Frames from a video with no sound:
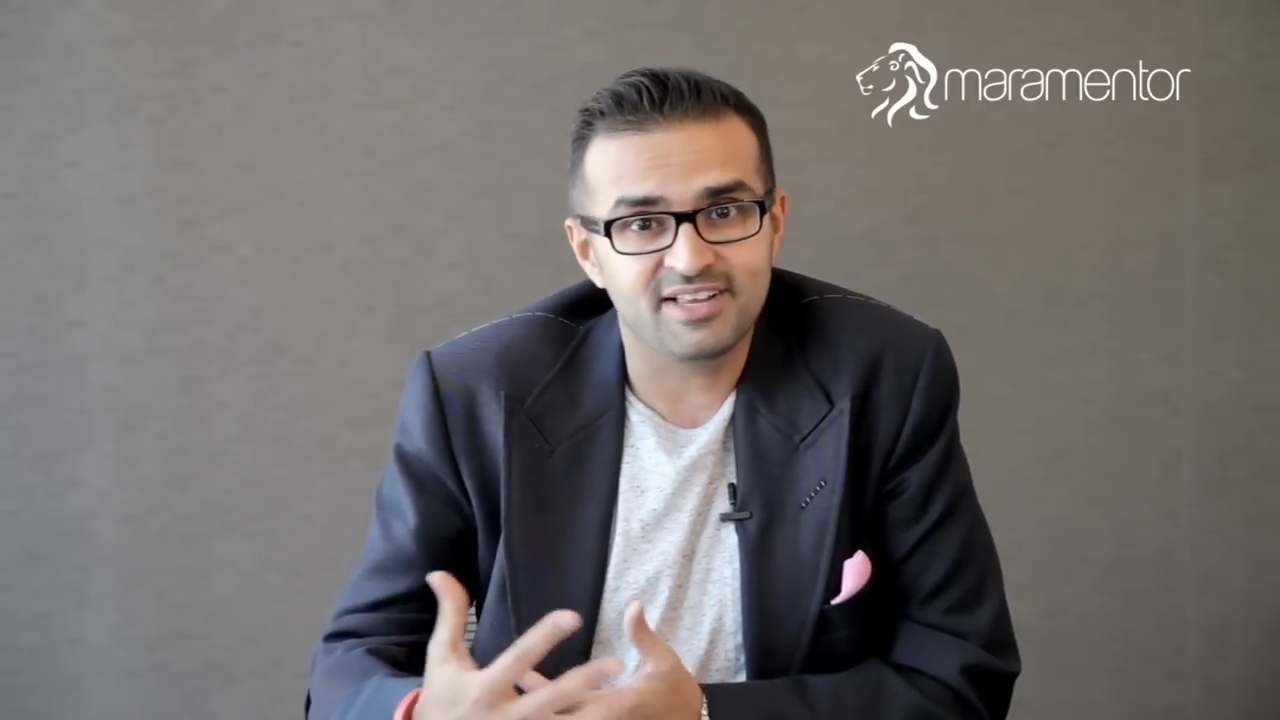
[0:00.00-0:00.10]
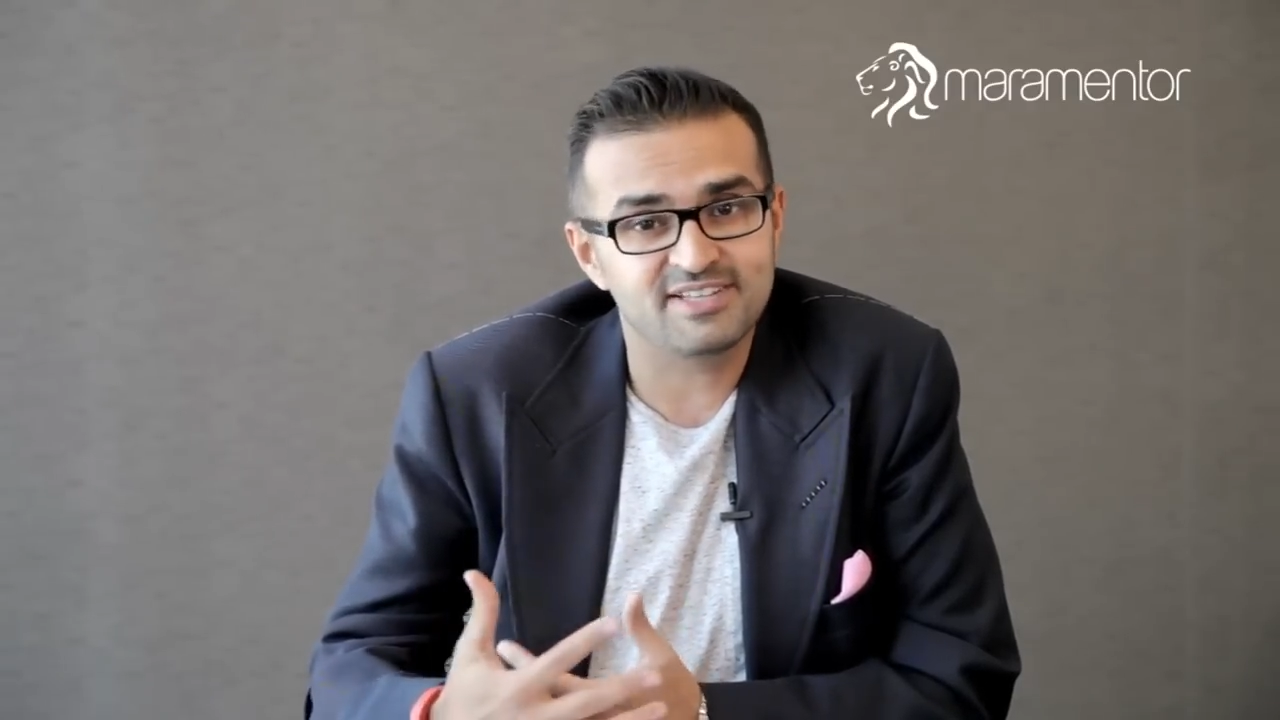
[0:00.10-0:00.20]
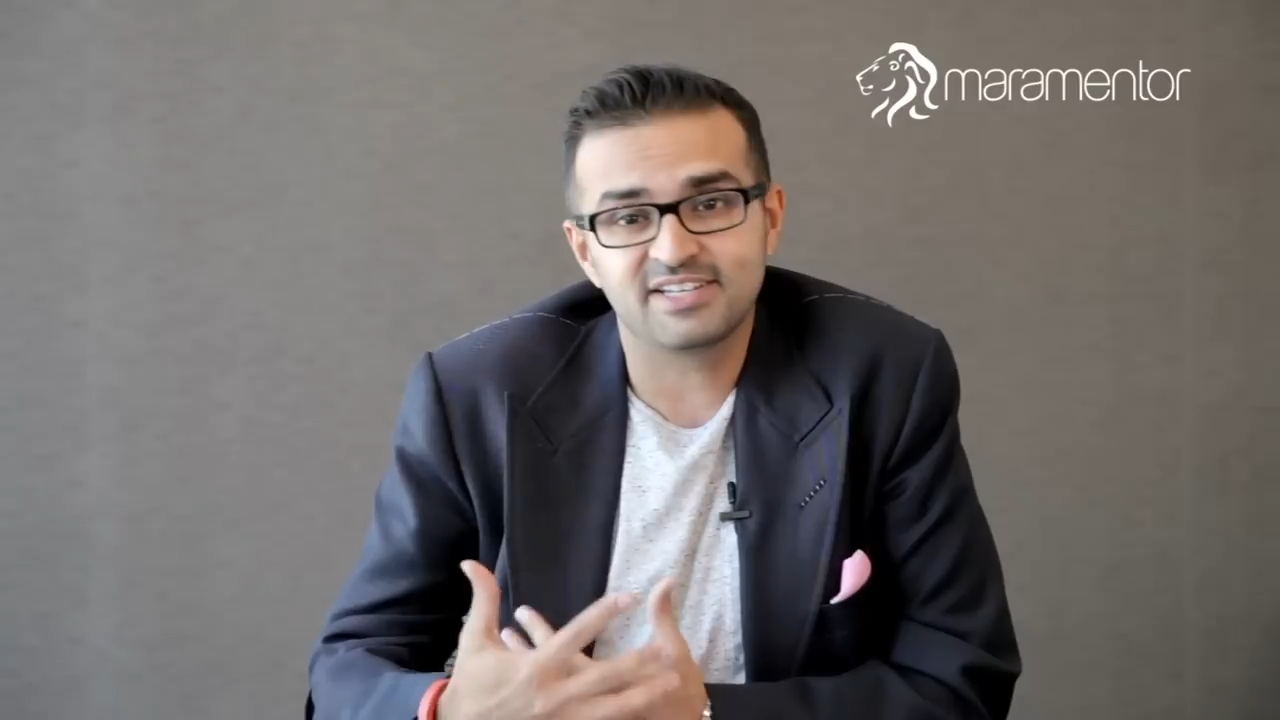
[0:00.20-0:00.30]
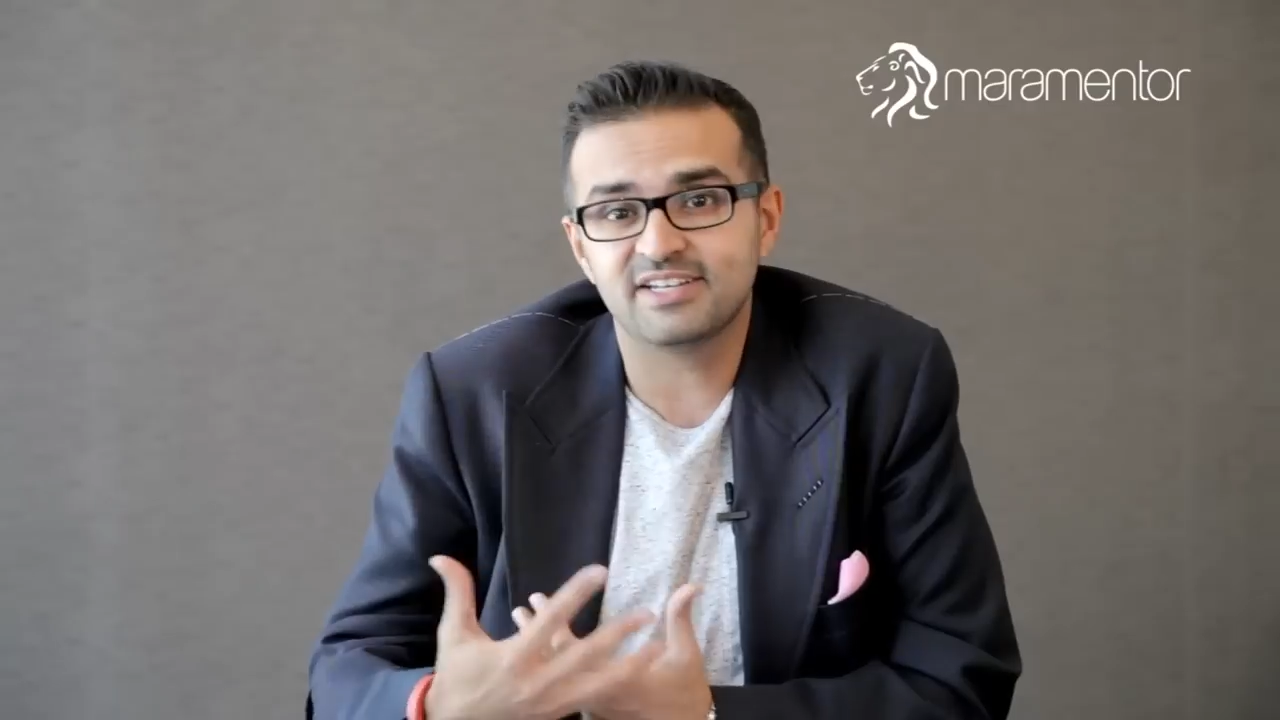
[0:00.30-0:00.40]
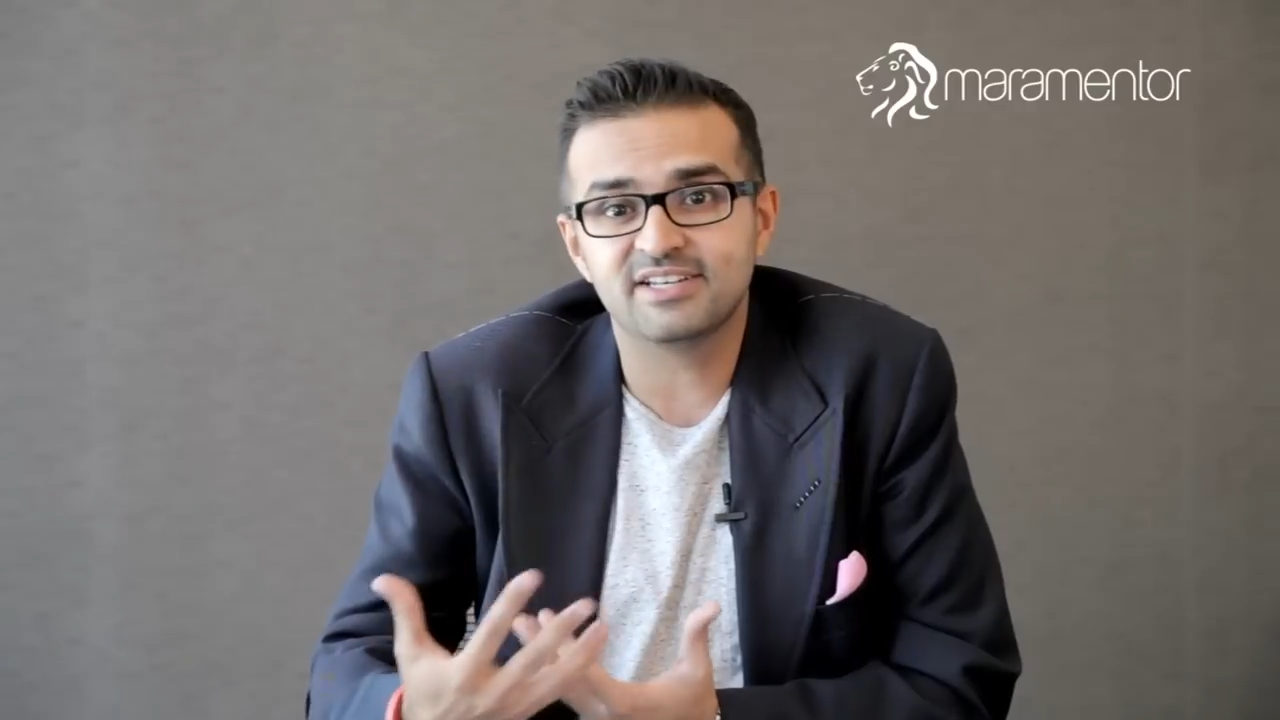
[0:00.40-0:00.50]

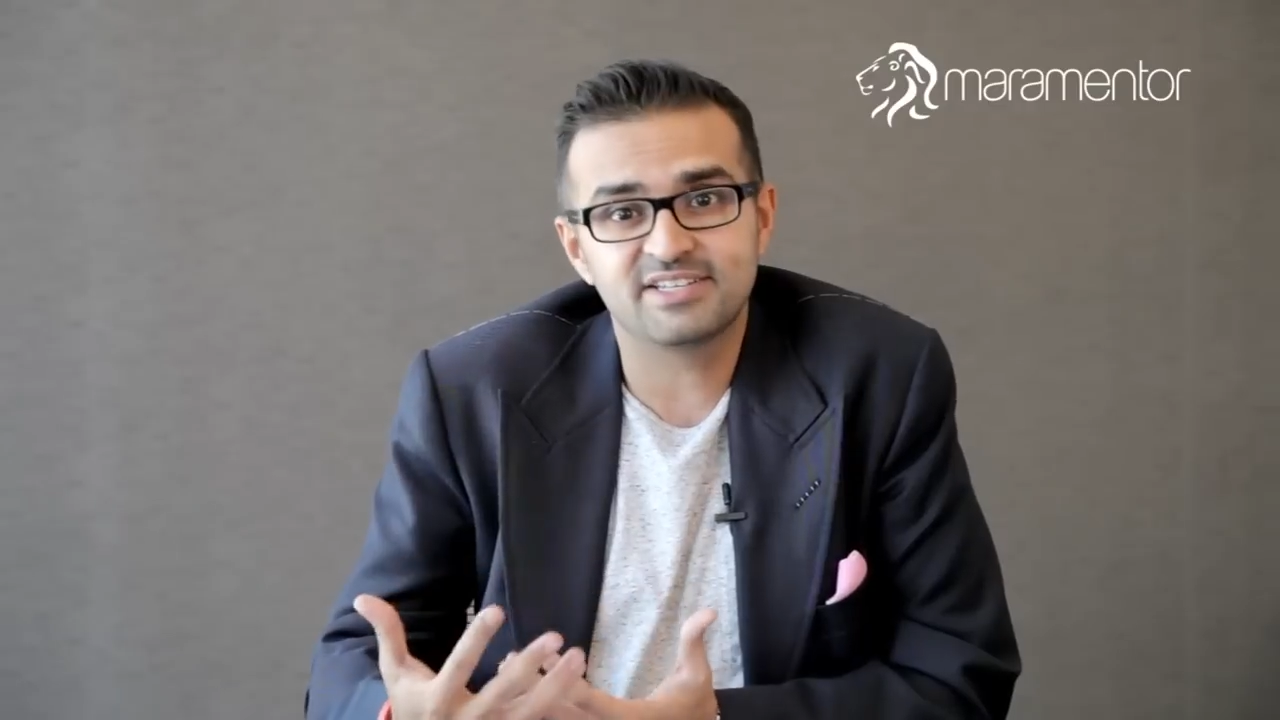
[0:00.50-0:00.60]
that's going to